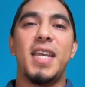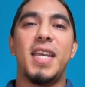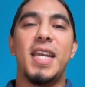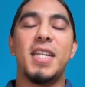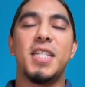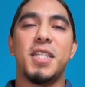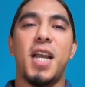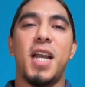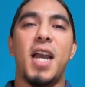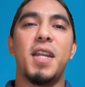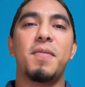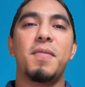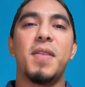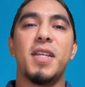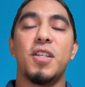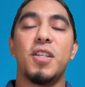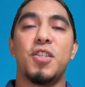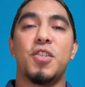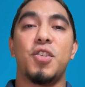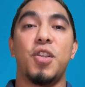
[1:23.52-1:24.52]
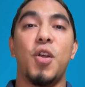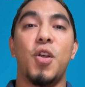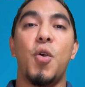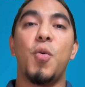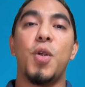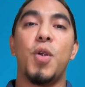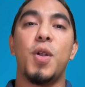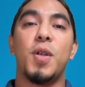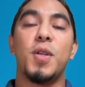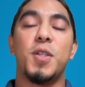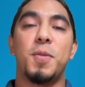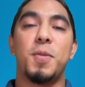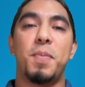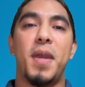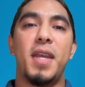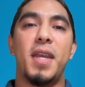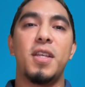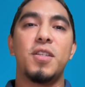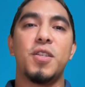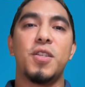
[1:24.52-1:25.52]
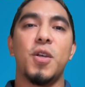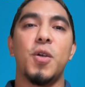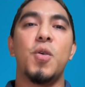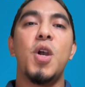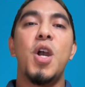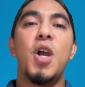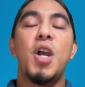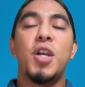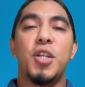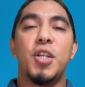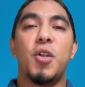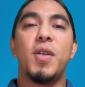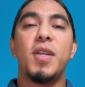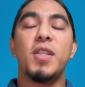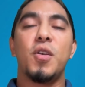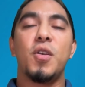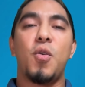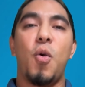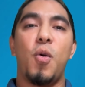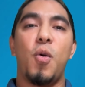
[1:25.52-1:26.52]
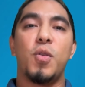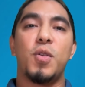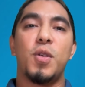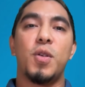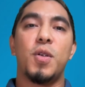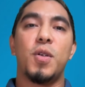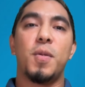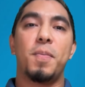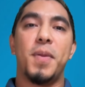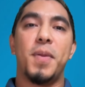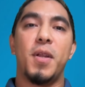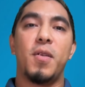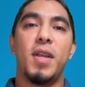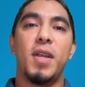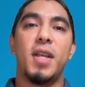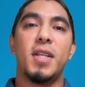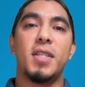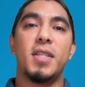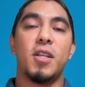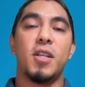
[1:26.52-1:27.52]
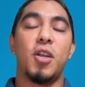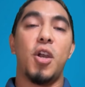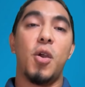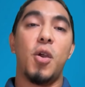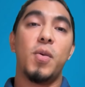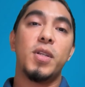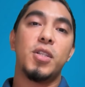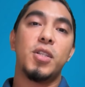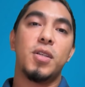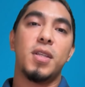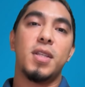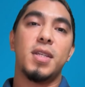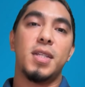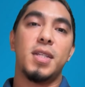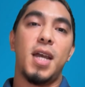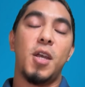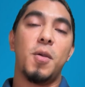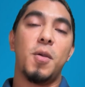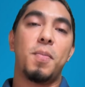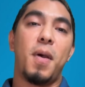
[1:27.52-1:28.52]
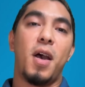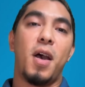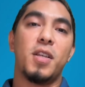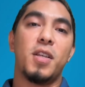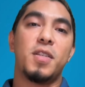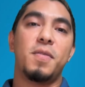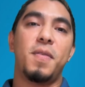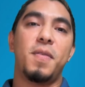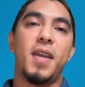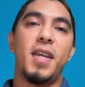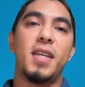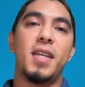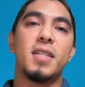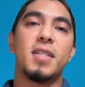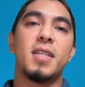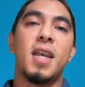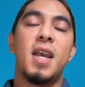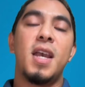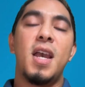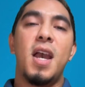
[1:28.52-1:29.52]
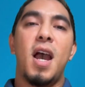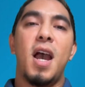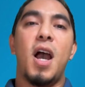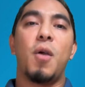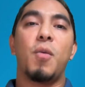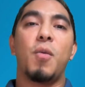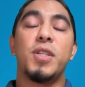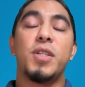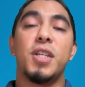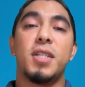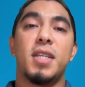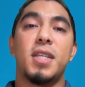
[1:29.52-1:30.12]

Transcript: It's kind of like a slower space. So during the colder periods, they go into the diapause phase, uh, which is